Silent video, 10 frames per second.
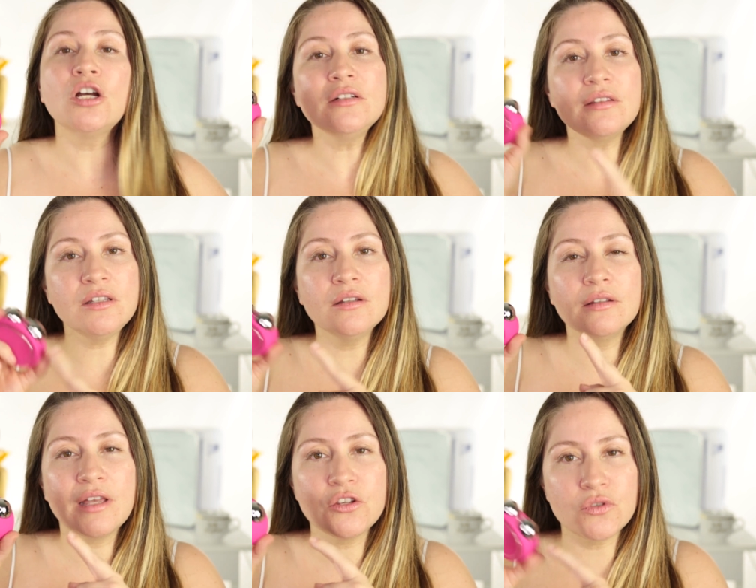Another thing
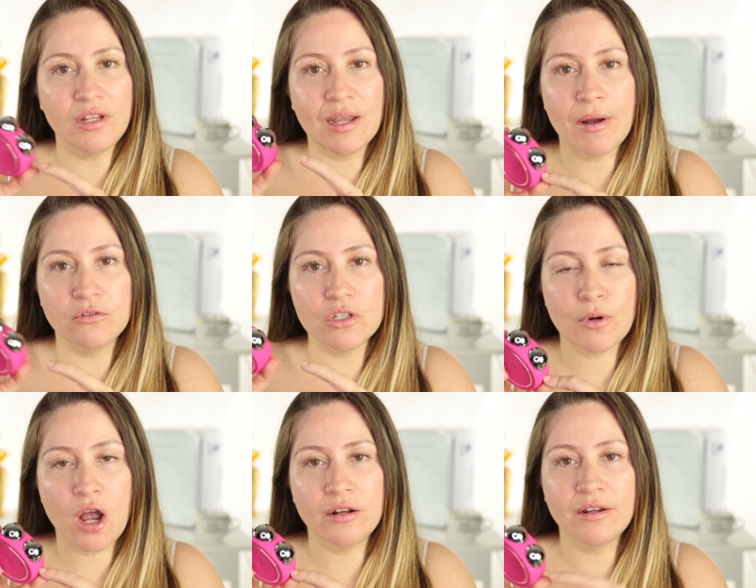that is unique about this
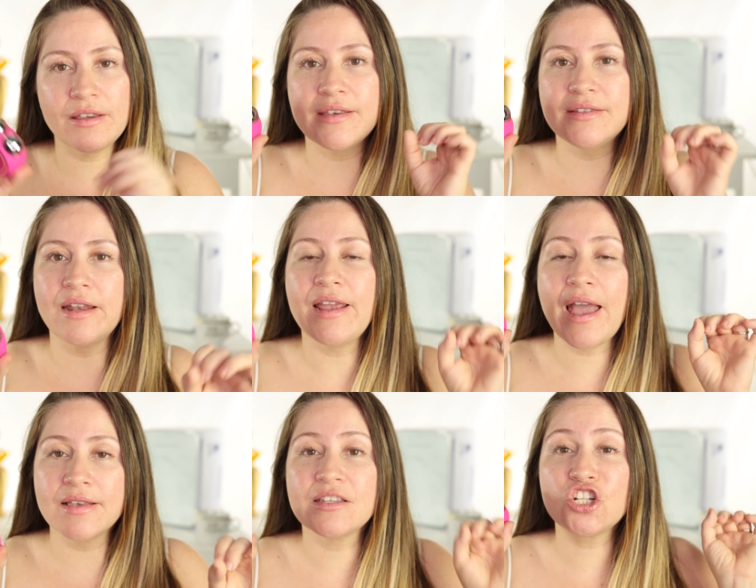product is that it
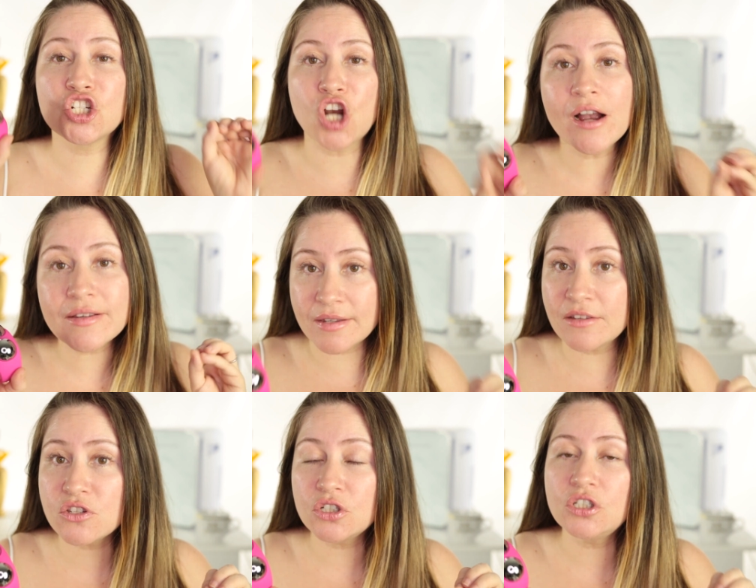has a shock
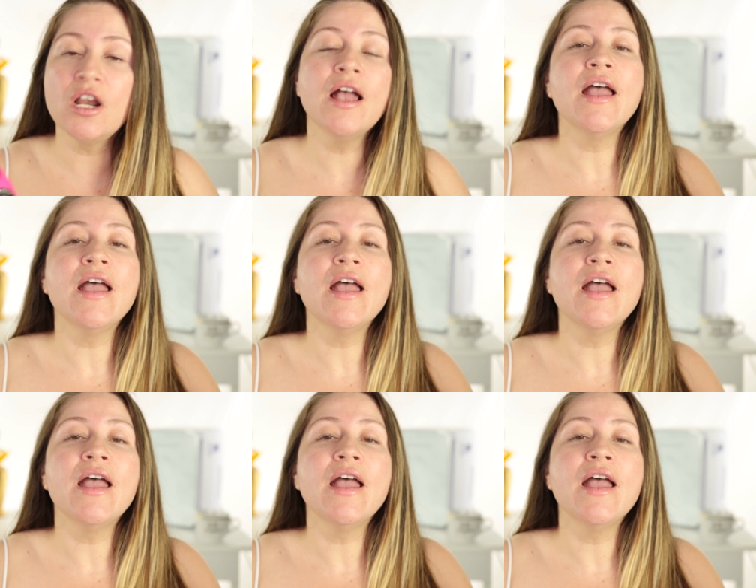sensor,